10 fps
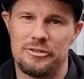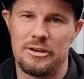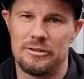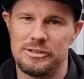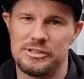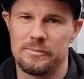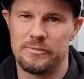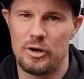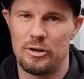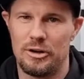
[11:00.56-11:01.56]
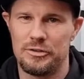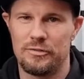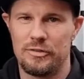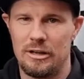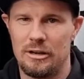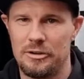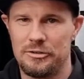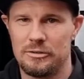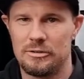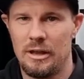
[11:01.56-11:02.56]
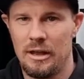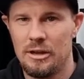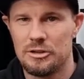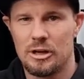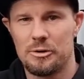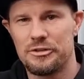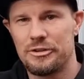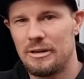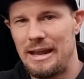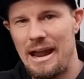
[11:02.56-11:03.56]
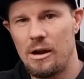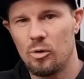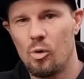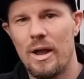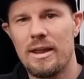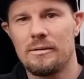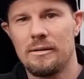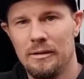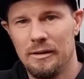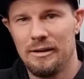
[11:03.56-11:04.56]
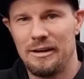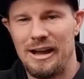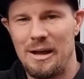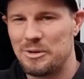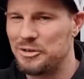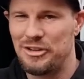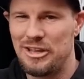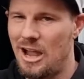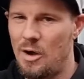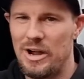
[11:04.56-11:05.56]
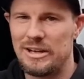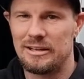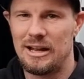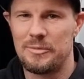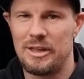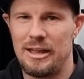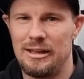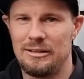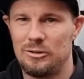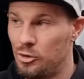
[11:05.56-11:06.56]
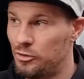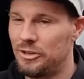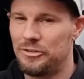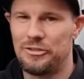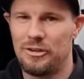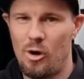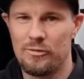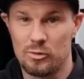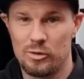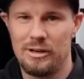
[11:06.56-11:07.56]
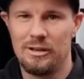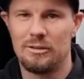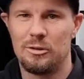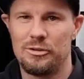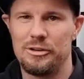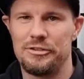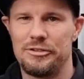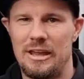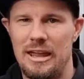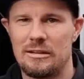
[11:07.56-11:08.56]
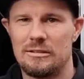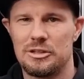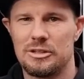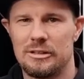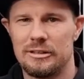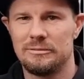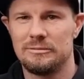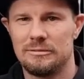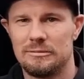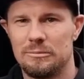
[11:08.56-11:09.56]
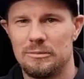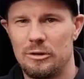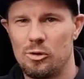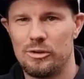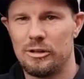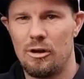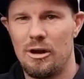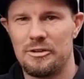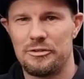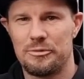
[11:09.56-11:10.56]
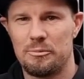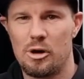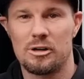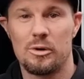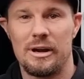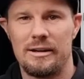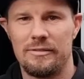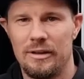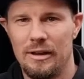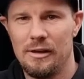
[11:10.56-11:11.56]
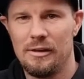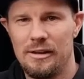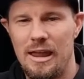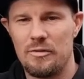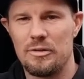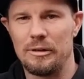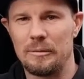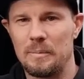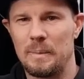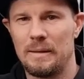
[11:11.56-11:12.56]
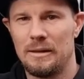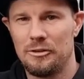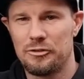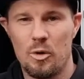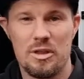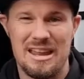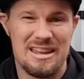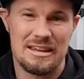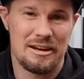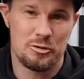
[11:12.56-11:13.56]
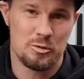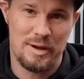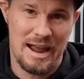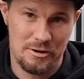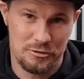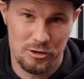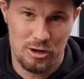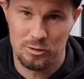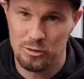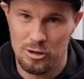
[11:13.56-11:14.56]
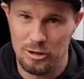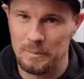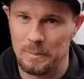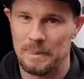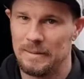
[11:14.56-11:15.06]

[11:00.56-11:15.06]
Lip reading: sending us some photos and videos and show us how it all went, because he can't wait to get up there, use this off-grid, using his air conditioner, all the lights, microwave, everything. So whether he can get into a powered site or not,